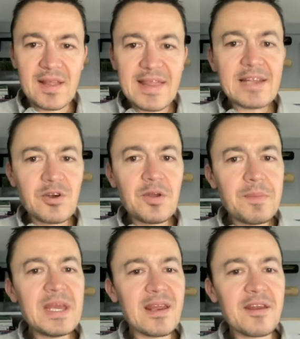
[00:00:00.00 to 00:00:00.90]
that could
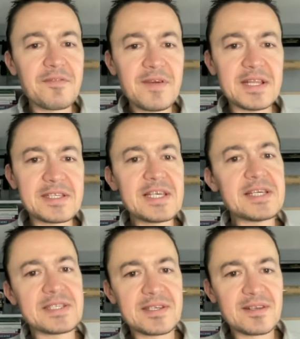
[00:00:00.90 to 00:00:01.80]
be an undefeated
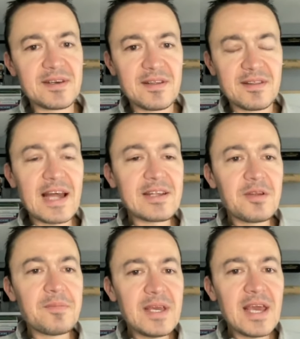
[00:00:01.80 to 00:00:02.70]
season. That
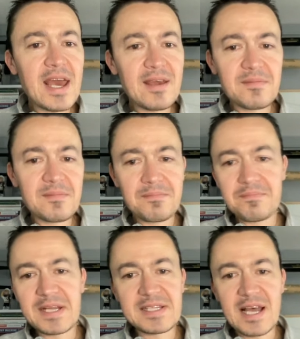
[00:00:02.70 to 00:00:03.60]
could be a
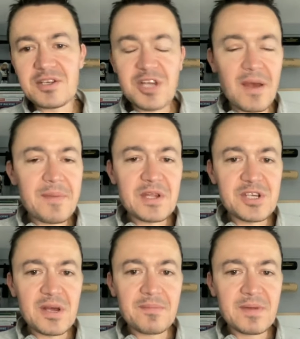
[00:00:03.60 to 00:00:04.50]
Big Ten
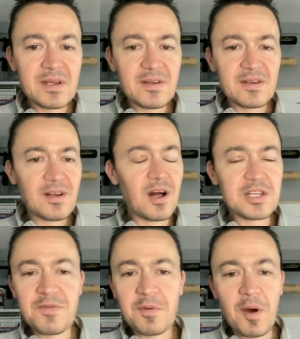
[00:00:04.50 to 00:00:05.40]
championship,
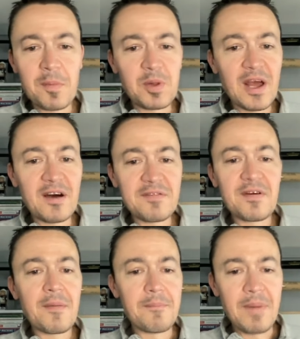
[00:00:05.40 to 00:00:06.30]
college football playoff,
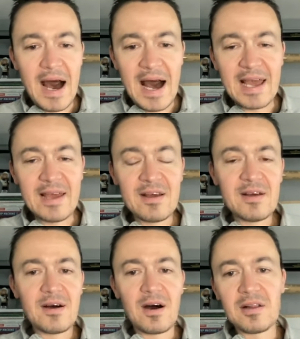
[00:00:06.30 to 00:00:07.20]
bye,
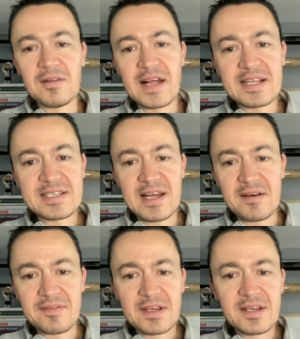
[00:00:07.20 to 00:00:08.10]
all of that
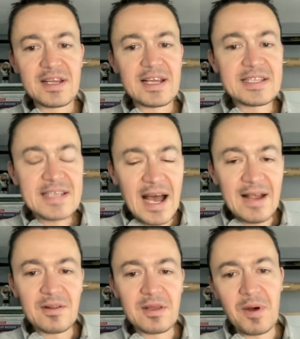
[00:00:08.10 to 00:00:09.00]
stuff.
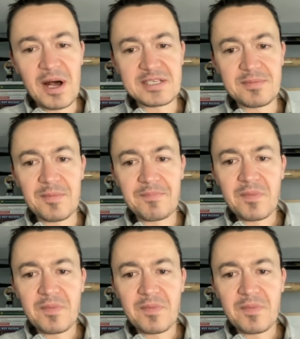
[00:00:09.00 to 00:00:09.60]
Entirely possible.